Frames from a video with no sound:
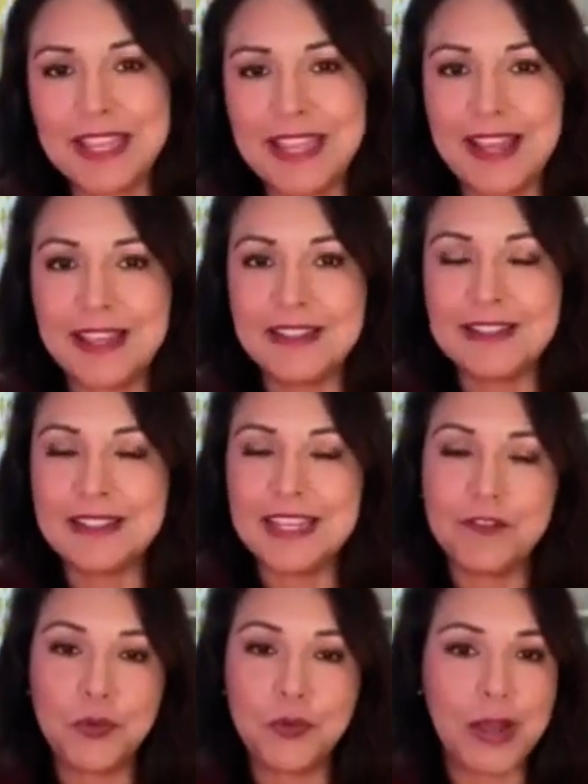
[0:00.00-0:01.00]
And
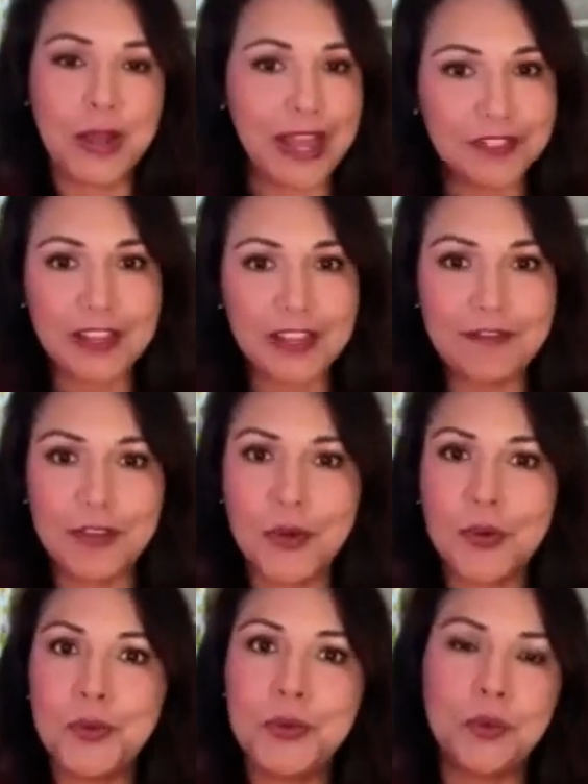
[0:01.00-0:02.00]
if you have an
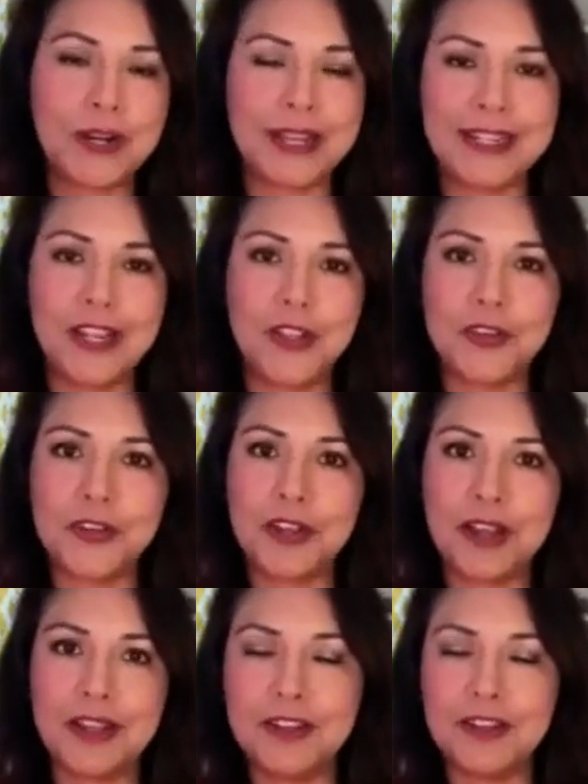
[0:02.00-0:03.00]
iPhone or any other
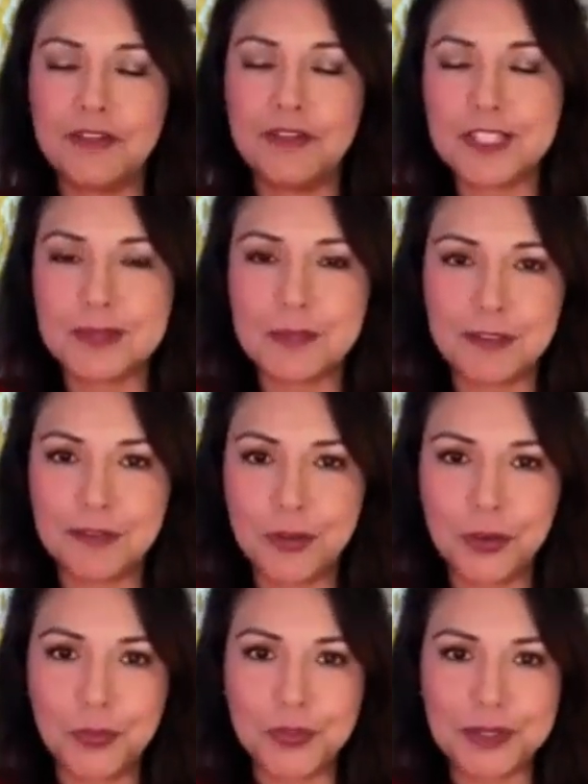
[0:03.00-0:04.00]
kind of
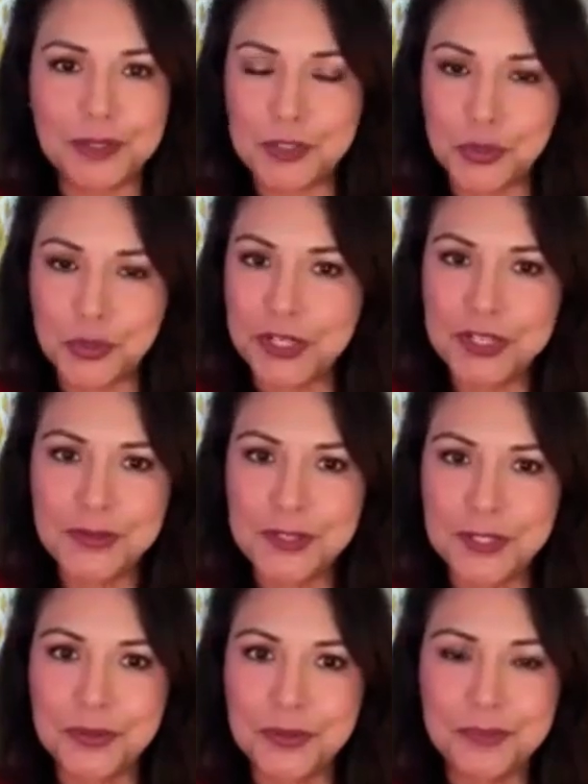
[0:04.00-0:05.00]
smartphone, which I'm sure you
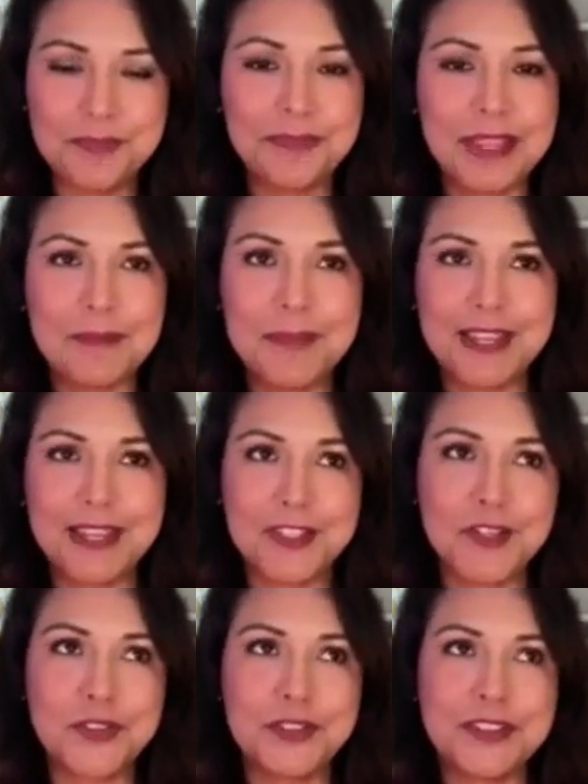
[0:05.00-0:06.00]
do
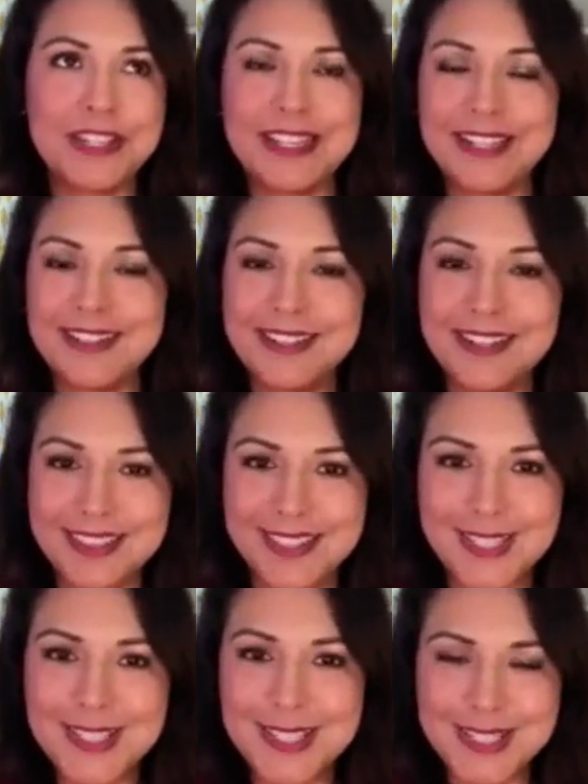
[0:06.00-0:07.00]
because you're living in
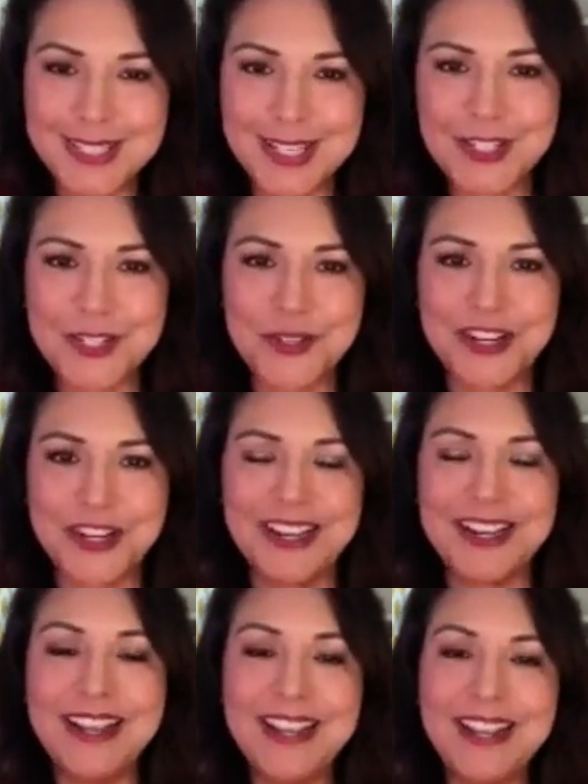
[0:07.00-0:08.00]
this
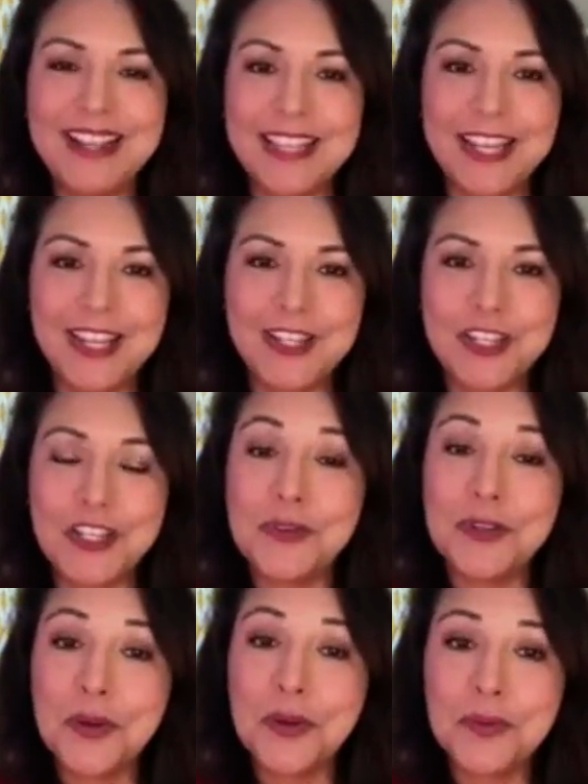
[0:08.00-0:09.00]
century, then you
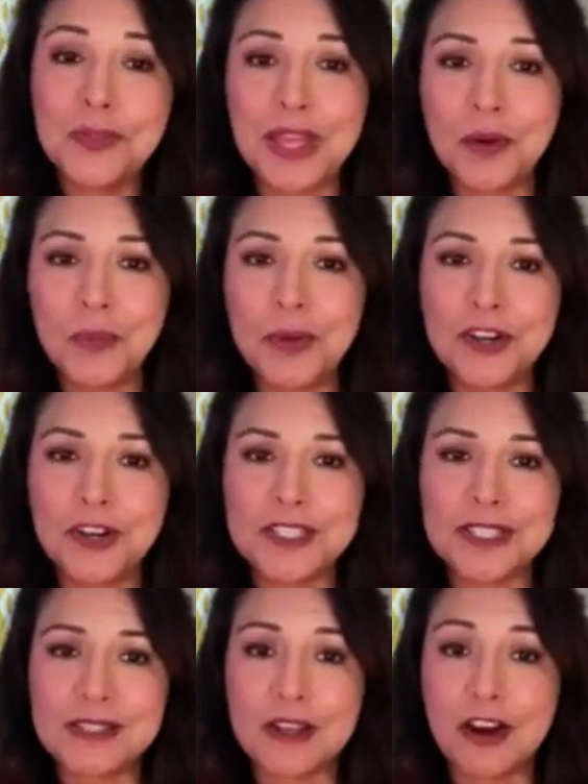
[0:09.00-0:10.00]
know that when
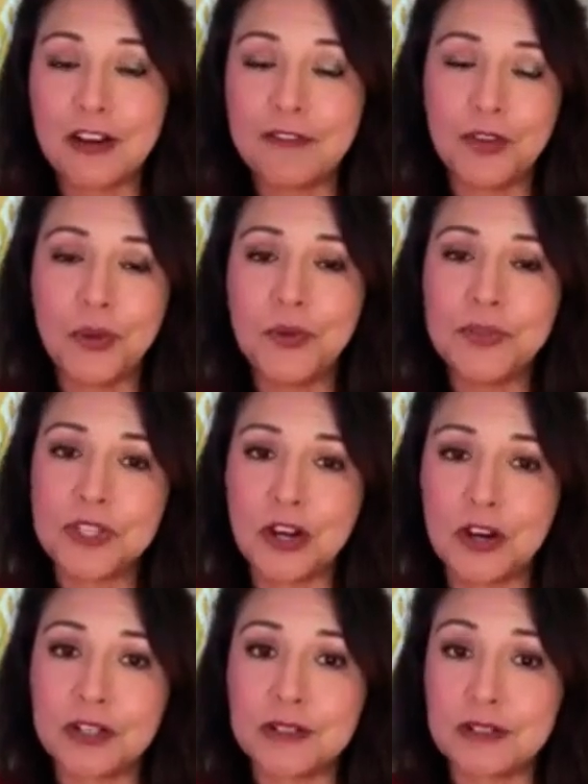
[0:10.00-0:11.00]
our phones
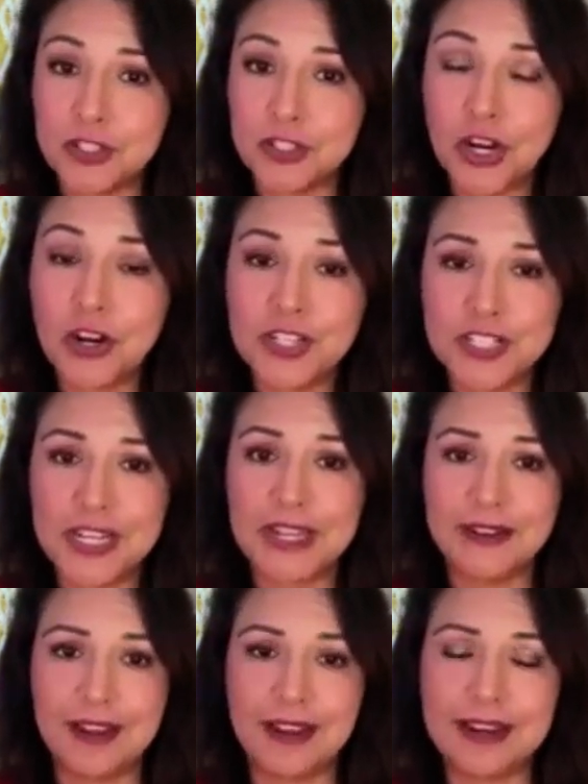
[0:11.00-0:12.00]
are charged
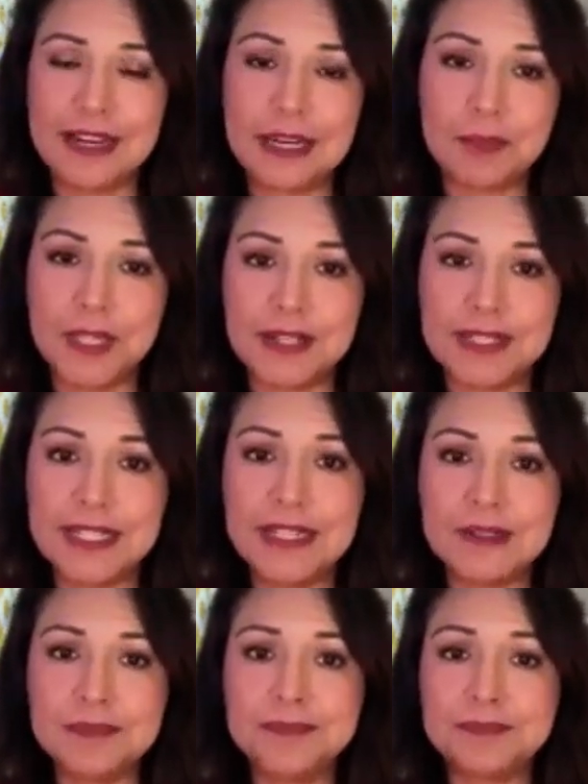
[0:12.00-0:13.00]
at night and plugged
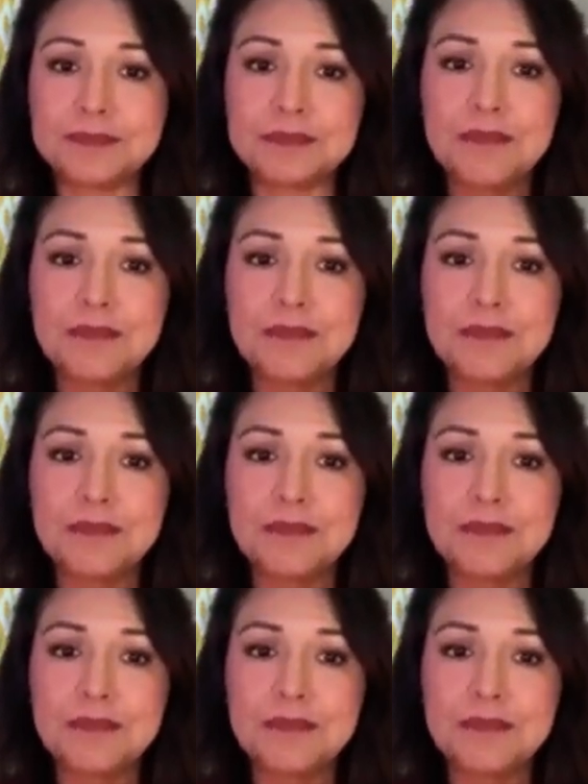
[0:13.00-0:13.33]
in,